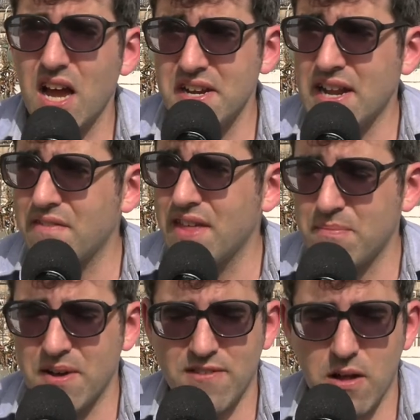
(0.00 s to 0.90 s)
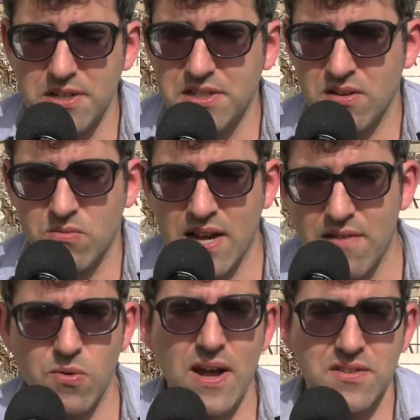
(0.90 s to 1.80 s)
I didn't have that. My family didn't. We
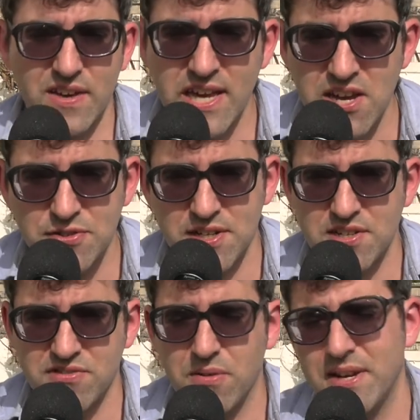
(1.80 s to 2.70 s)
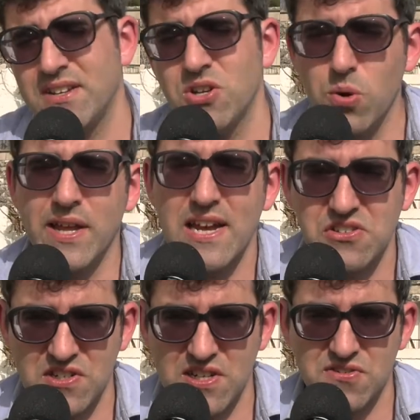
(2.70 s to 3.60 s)
never went to vacation in Israel. We didn't no
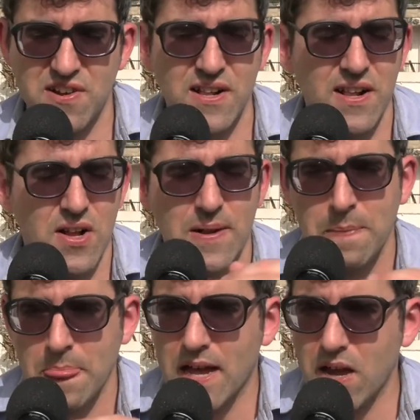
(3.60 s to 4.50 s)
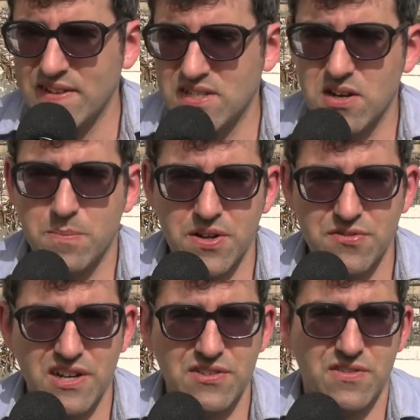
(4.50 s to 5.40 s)
connection to Israel. I went on a
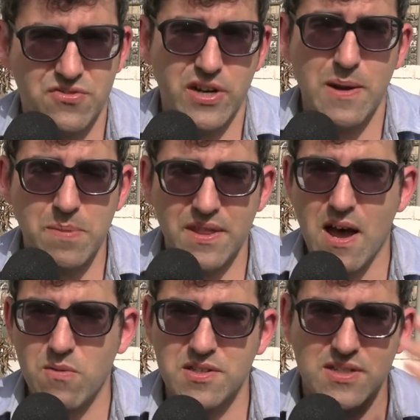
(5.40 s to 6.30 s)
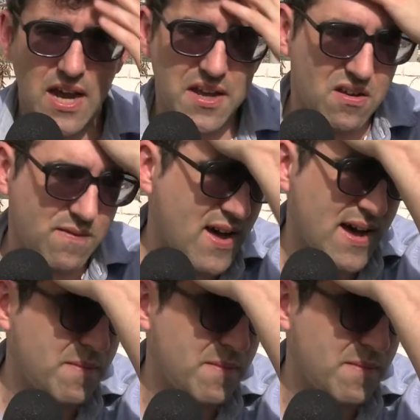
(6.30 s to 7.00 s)
birthright trip, and that was kind of